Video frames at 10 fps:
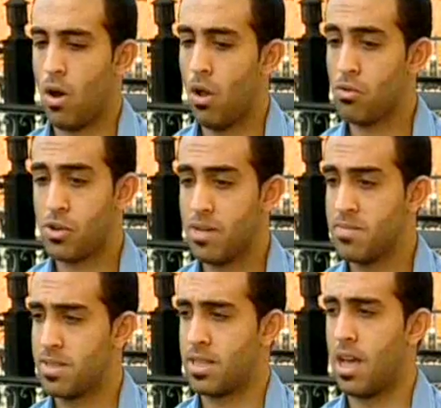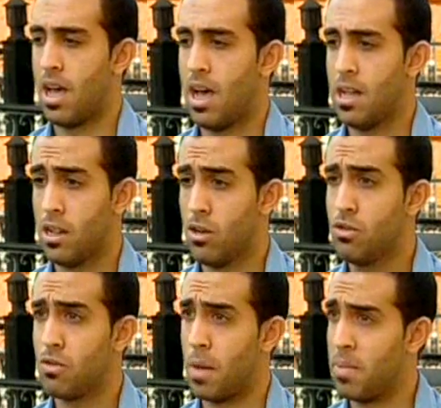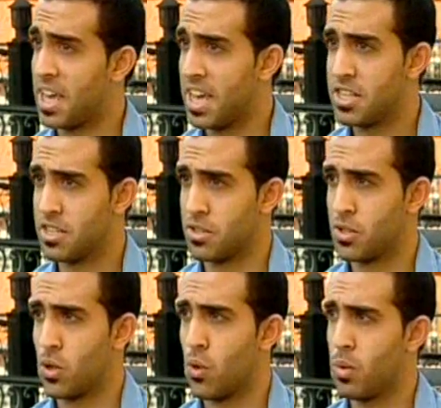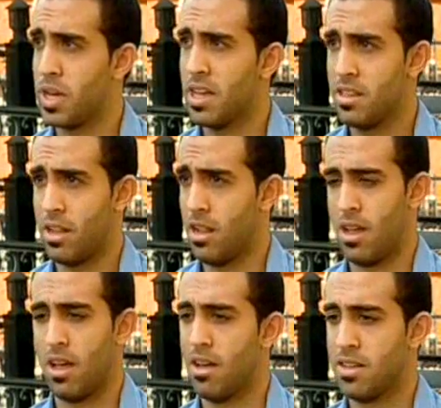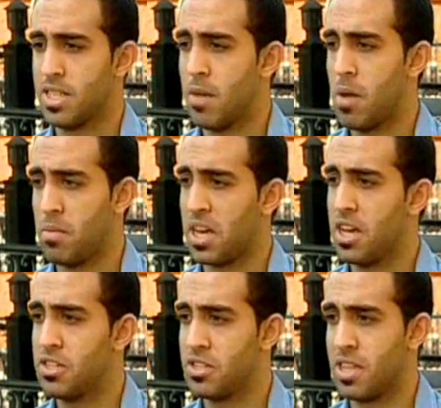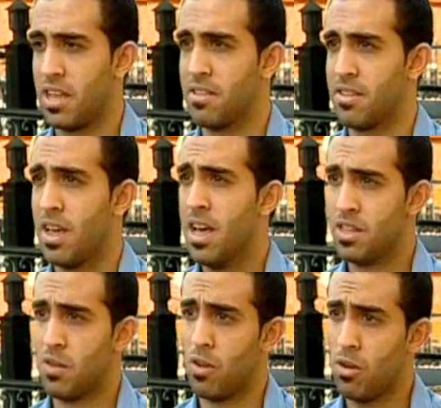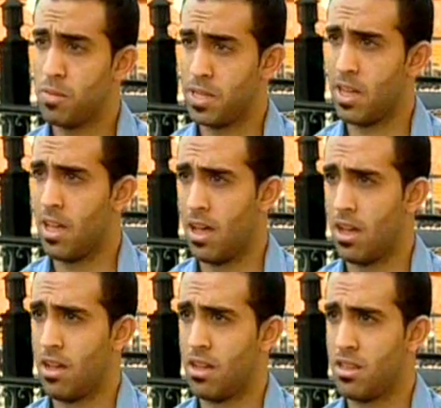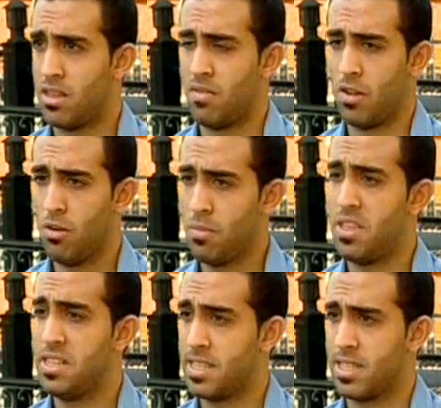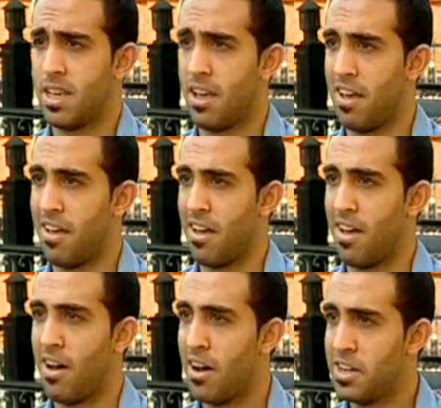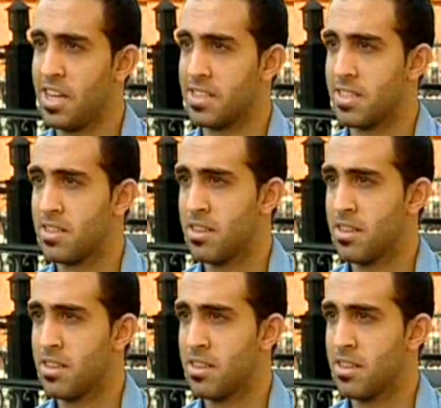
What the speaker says: Holograms had a lot of applications, so we get some applications and developed these ideas.